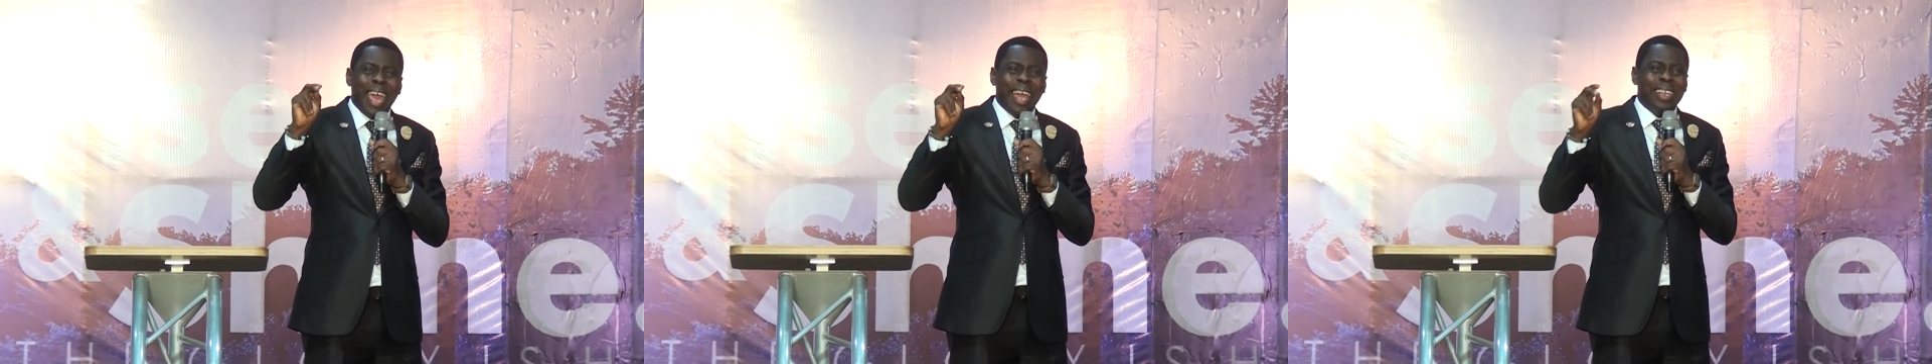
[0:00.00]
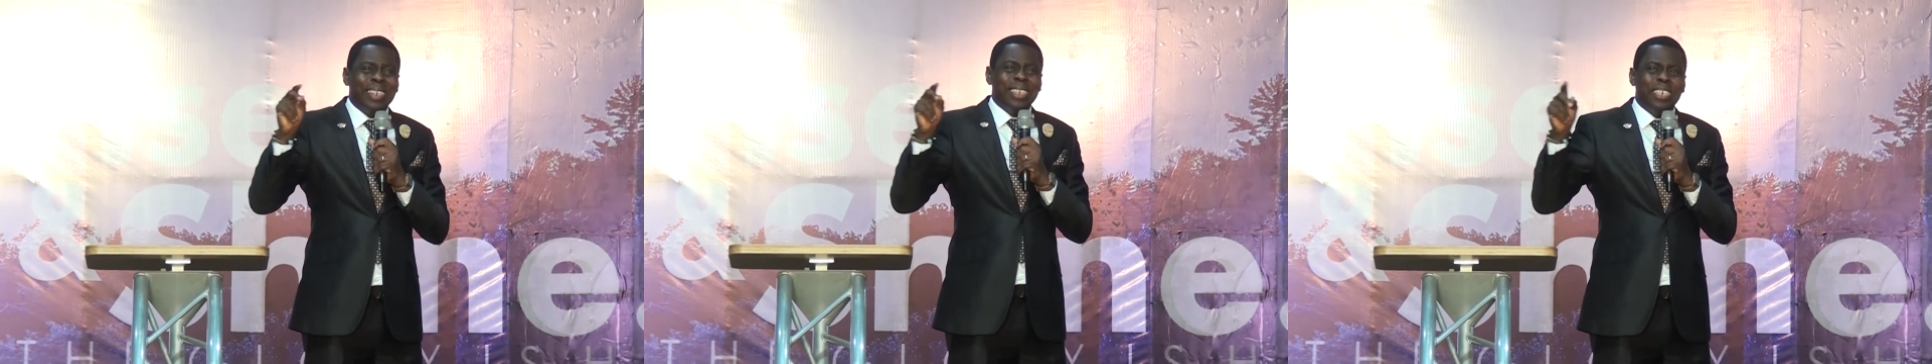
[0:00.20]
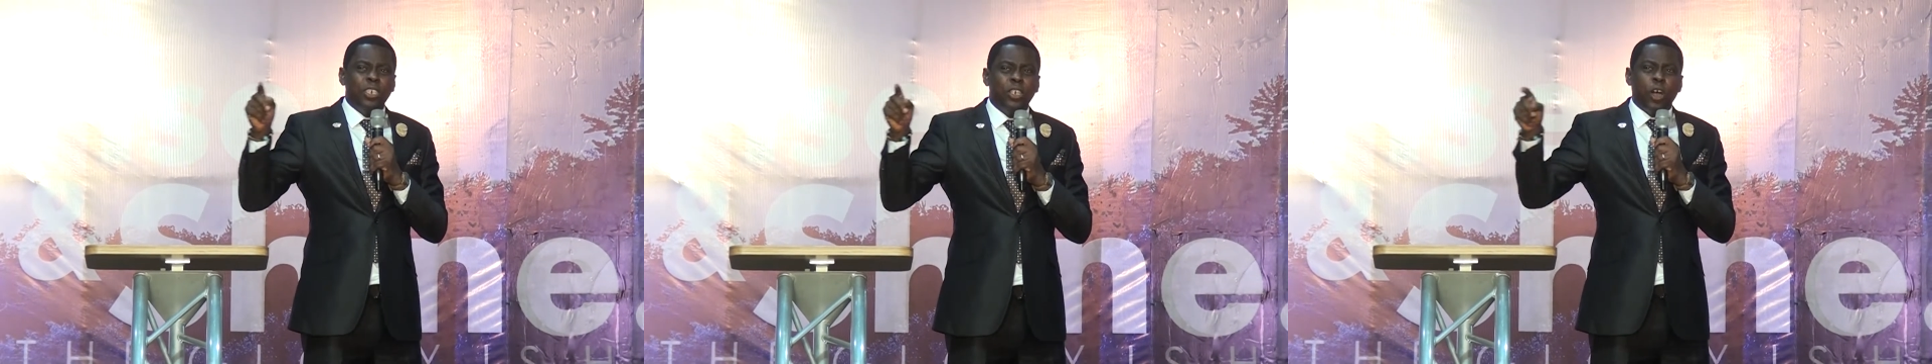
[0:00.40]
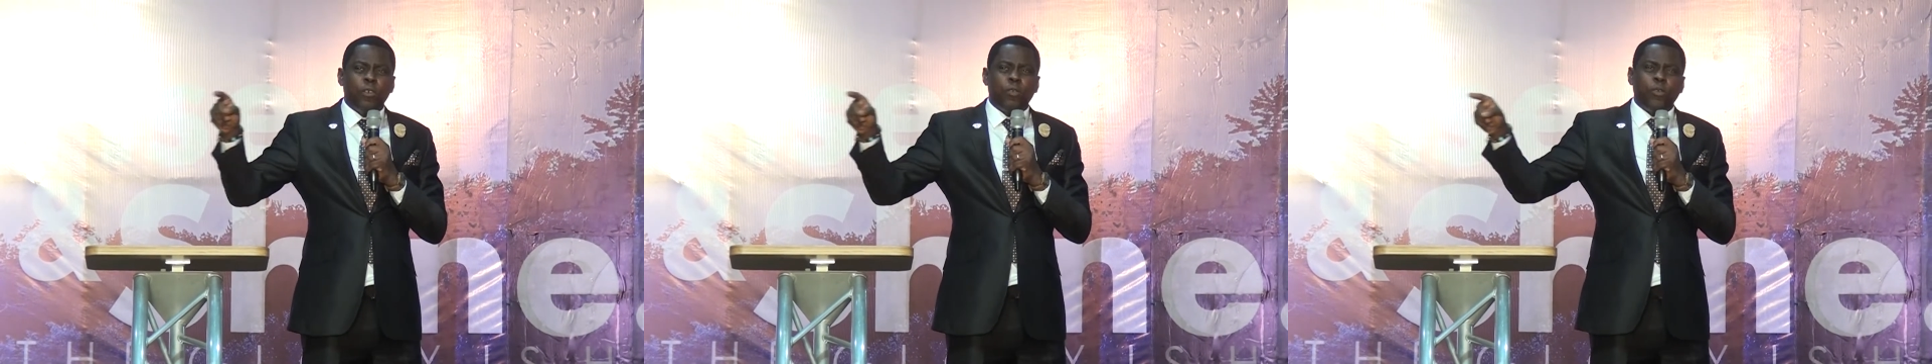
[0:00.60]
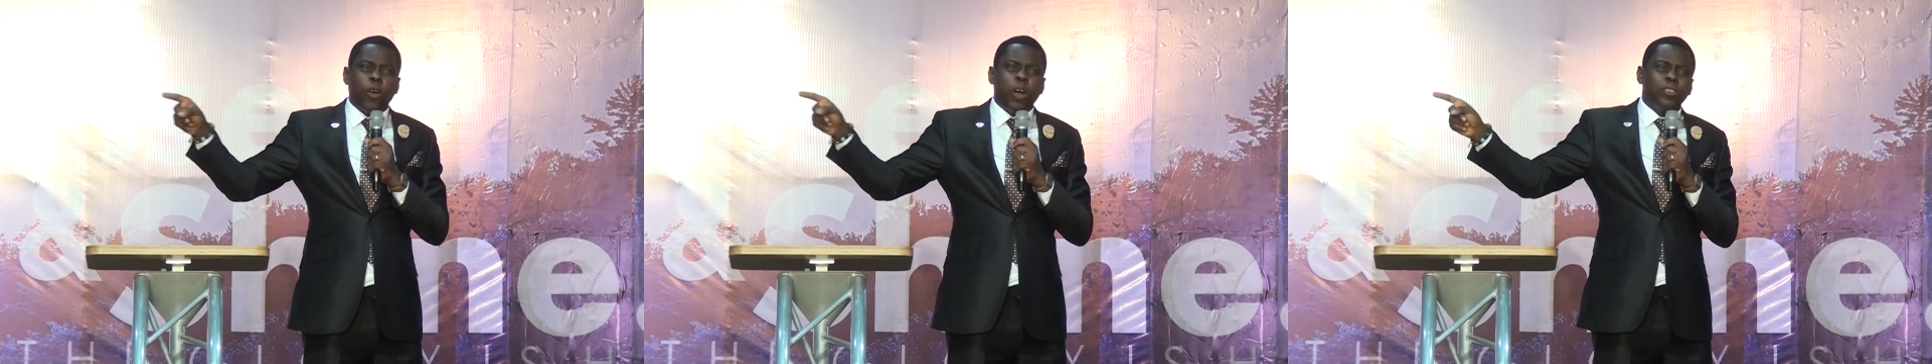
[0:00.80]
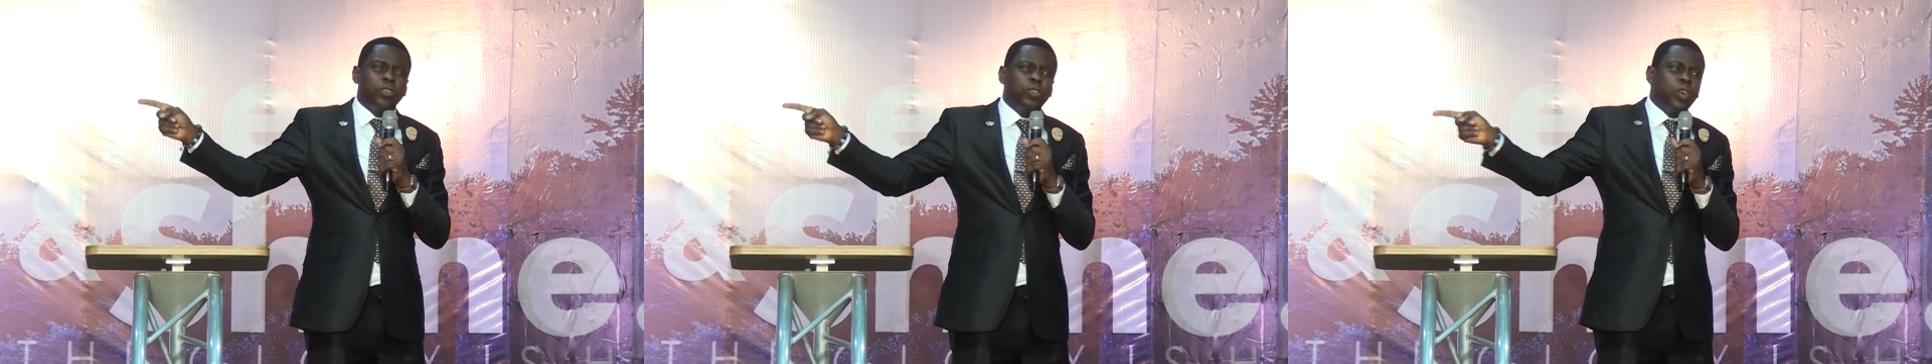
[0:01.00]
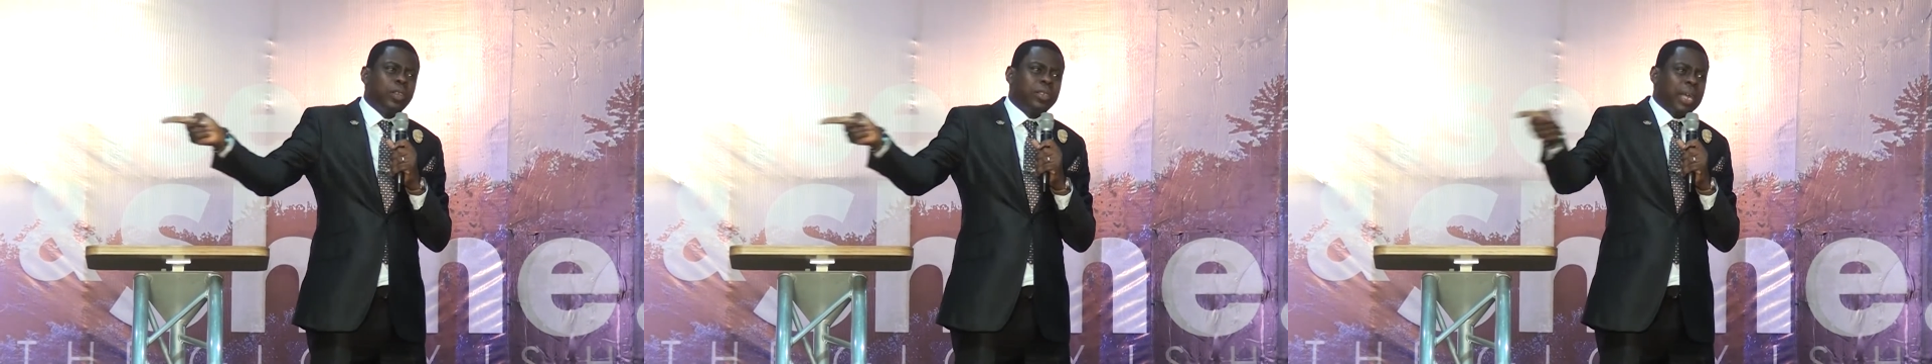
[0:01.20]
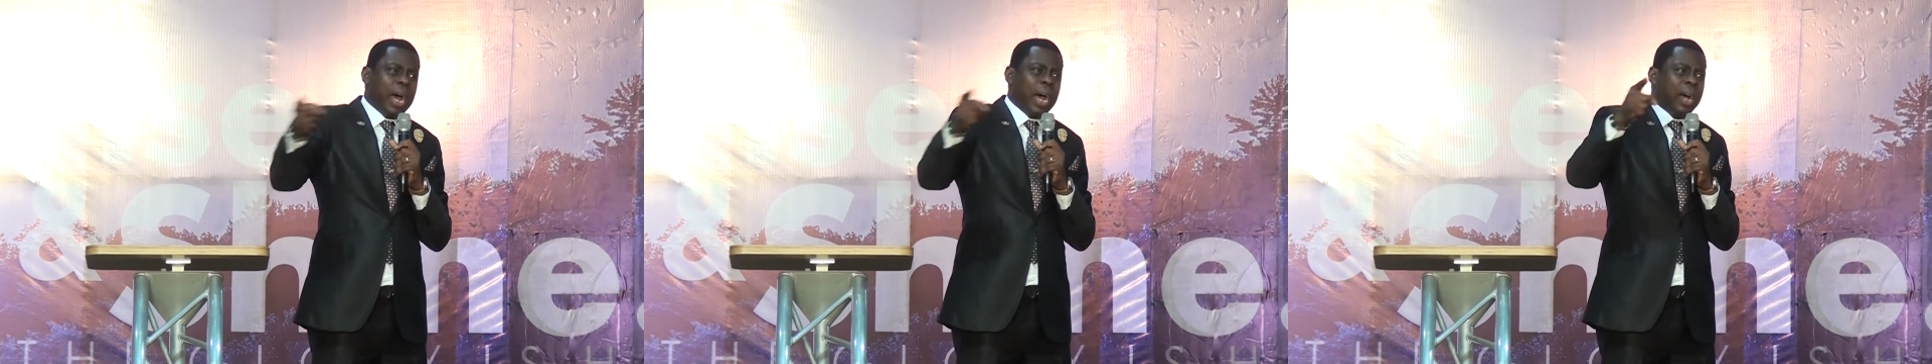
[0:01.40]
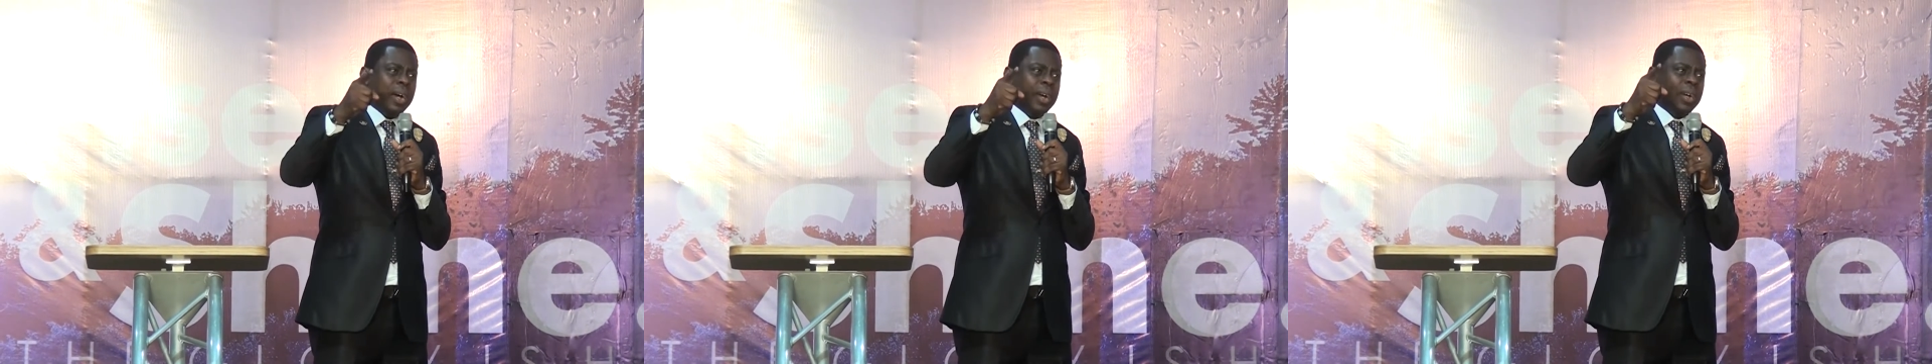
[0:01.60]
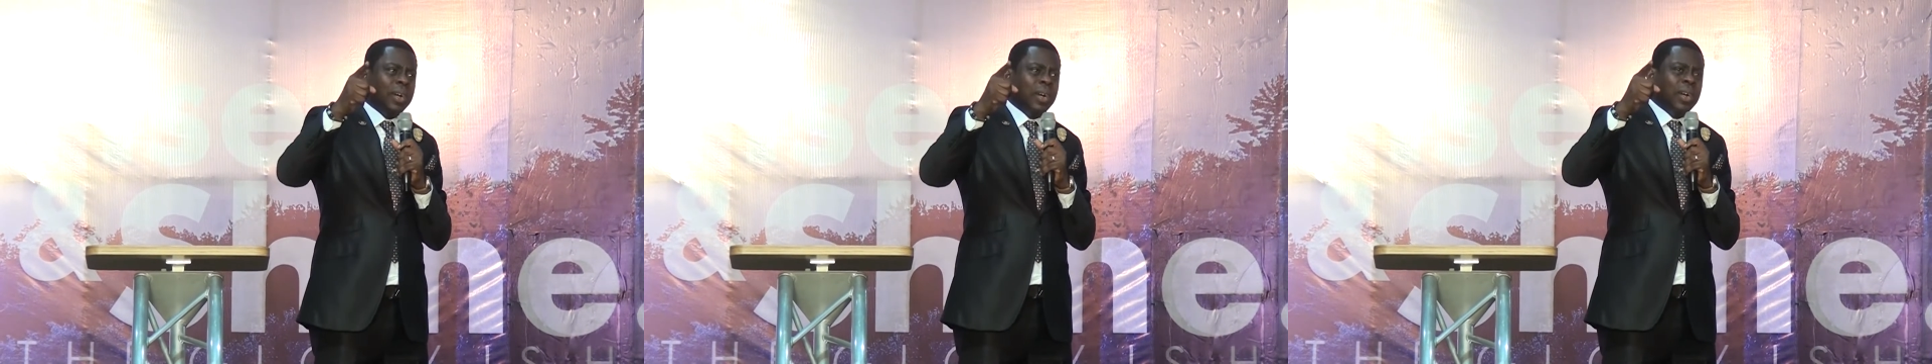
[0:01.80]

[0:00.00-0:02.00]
then your first daughter